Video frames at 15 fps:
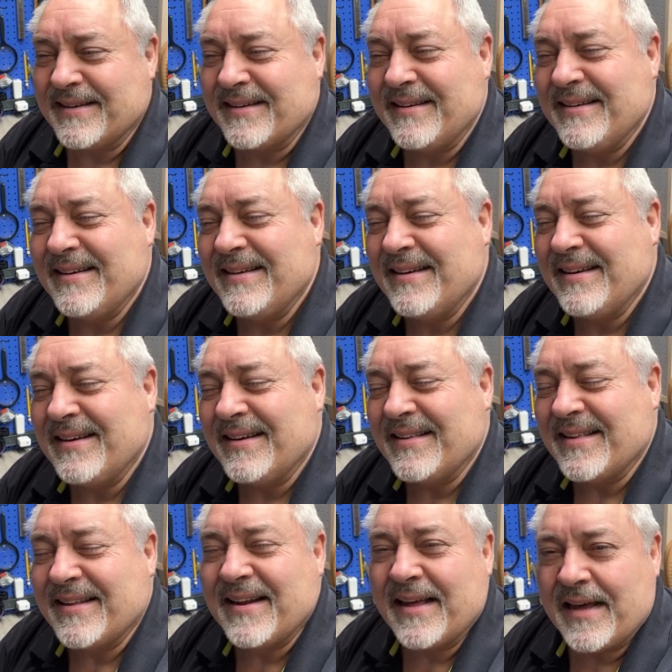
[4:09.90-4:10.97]
and
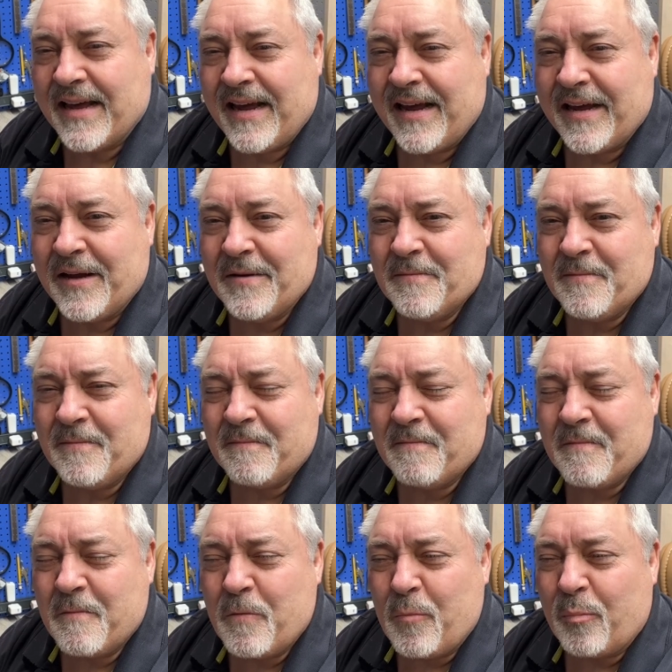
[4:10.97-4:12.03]
then an A
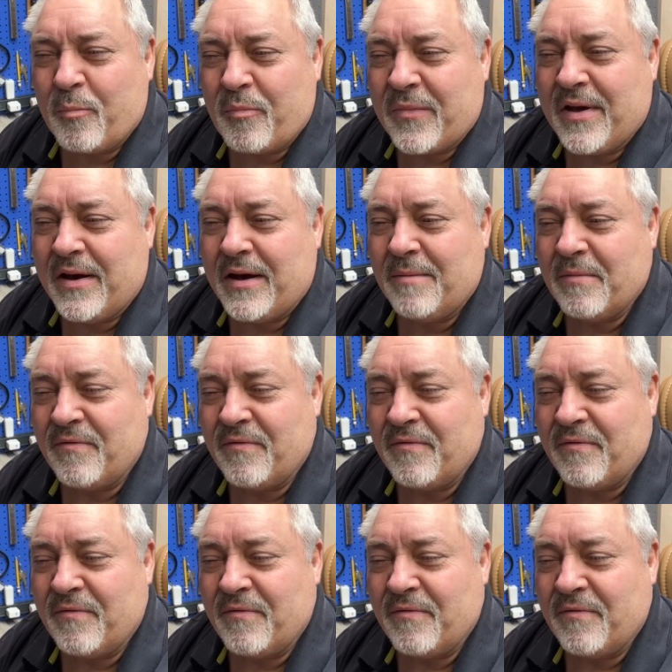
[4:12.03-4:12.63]
um,